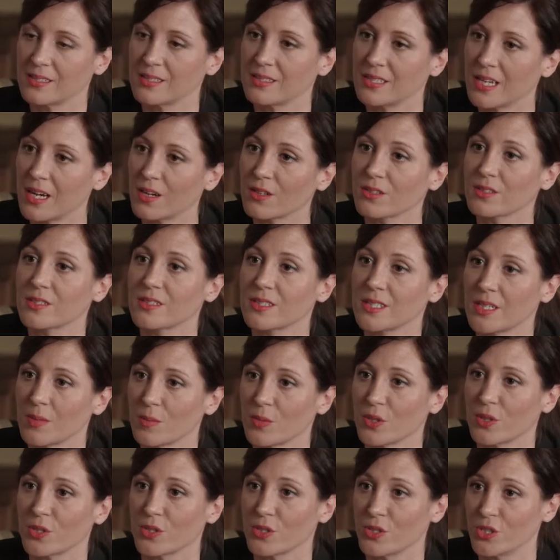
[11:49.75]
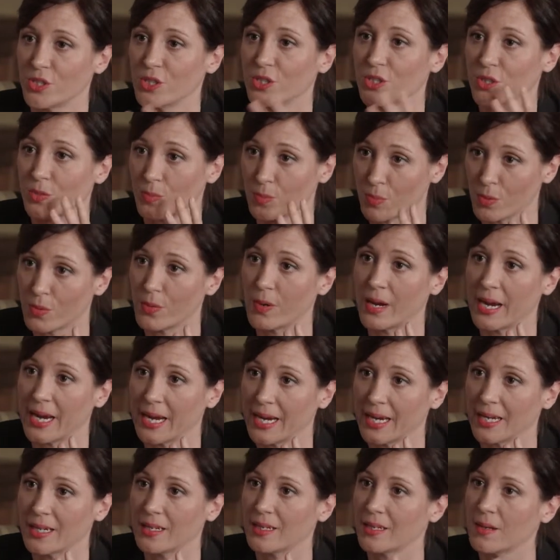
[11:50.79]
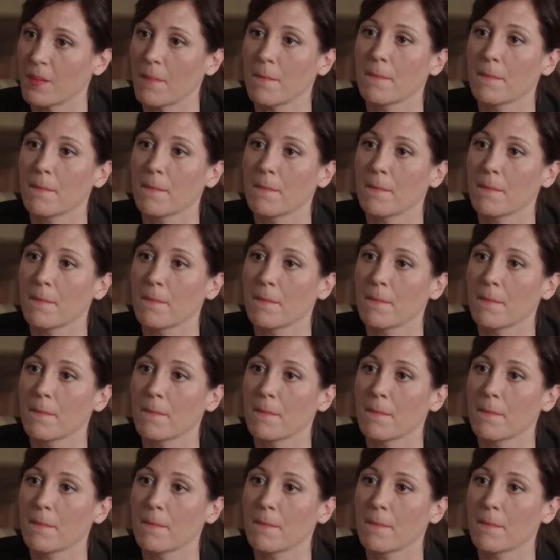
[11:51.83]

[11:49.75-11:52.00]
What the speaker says: cells similar to your brain,